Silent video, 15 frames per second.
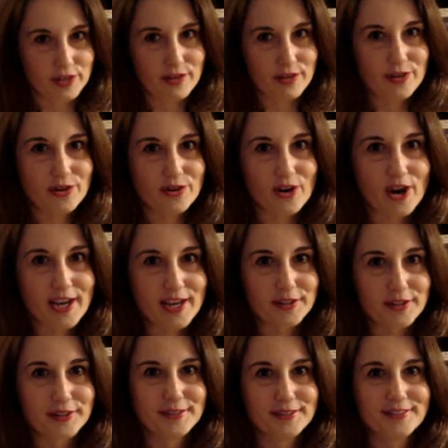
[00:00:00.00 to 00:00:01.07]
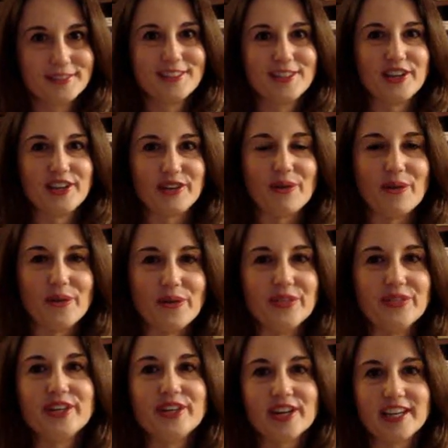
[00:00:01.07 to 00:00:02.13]
Davy Crockett and
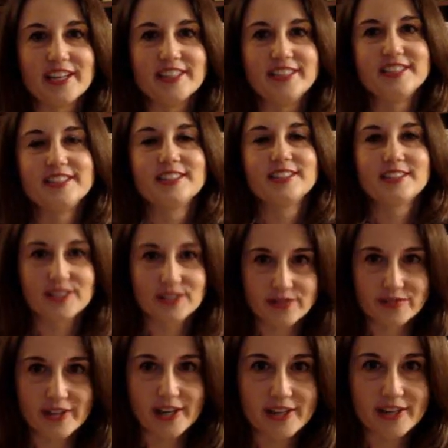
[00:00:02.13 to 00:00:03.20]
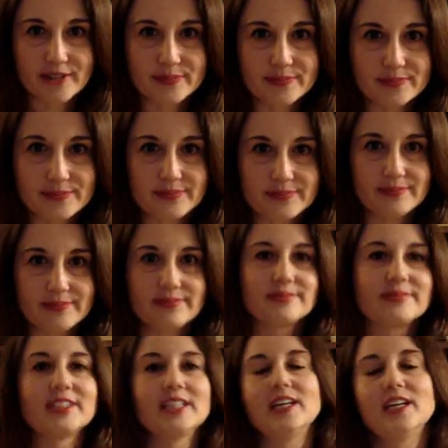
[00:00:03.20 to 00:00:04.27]
hold their heads to the fire.
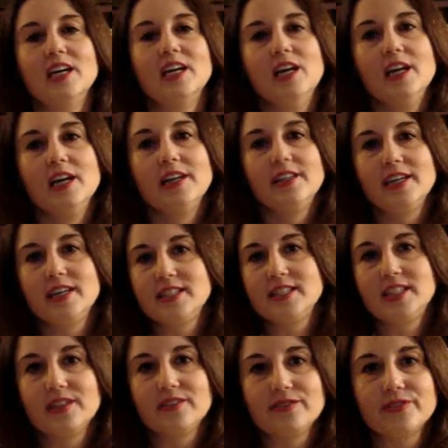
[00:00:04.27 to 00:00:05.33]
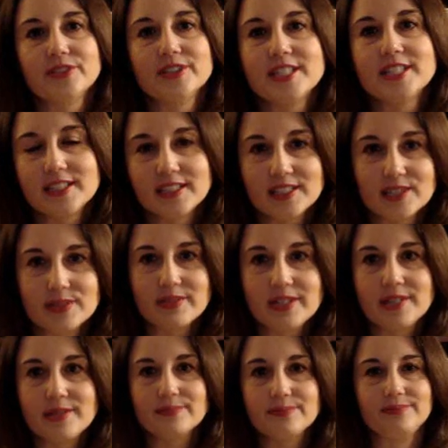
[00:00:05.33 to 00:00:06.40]
Thanks again for listening to
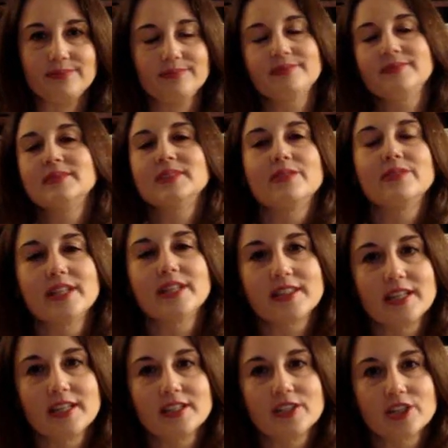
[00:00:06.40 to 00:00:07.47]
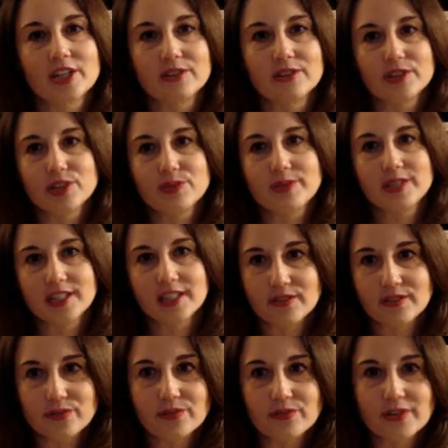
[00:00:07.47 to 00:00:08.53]
me. I want to thank John Grigsby
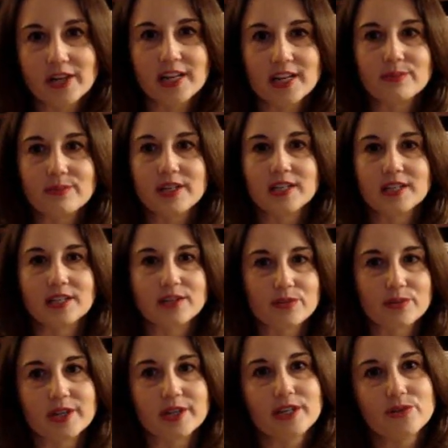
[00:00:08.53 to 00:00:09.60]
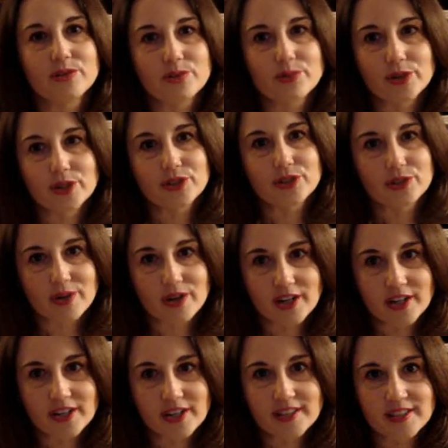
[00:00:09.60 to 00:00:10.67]
again for inviting me and everybody who's worked so
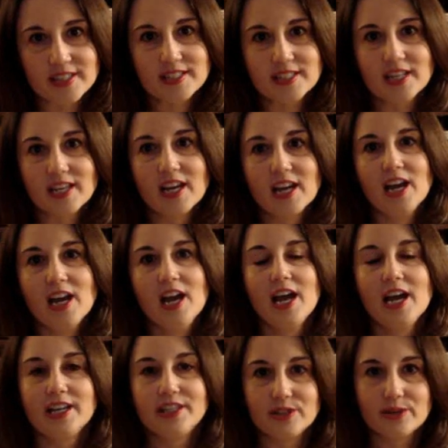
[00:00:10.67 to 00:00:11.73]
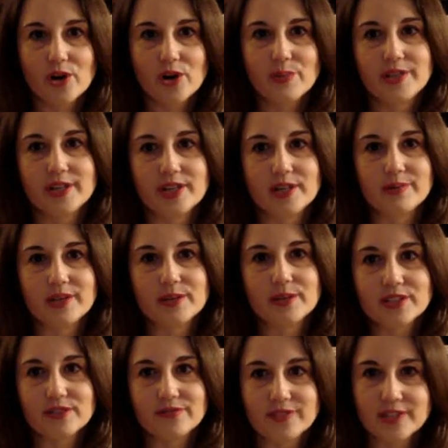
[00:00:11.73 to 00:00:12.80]
hard on this. I do hope that I'll be able
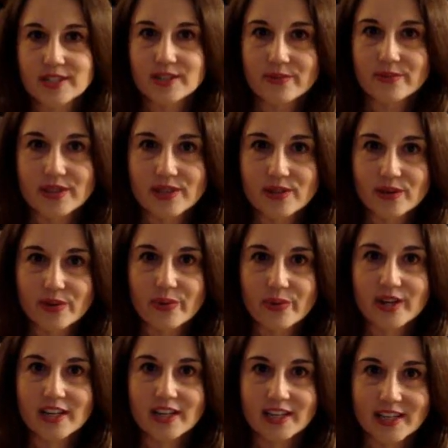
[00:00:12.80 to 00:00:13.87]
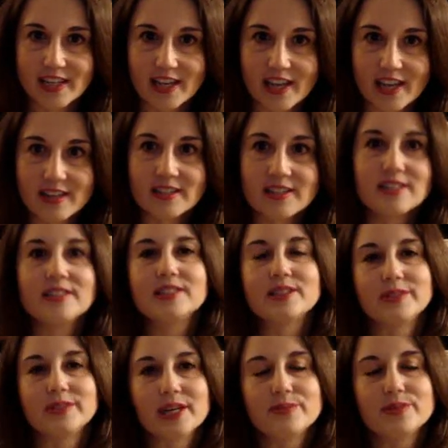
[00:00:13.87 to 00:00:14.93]
to visit with you again
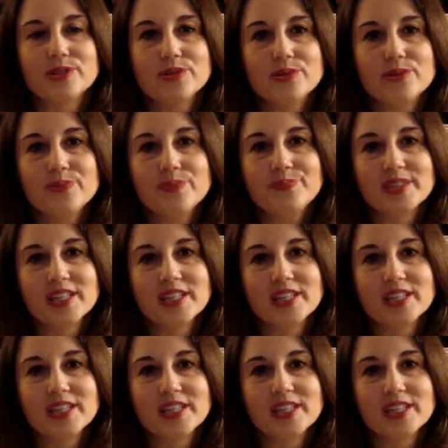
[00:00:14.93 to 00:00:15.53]
sometime soon.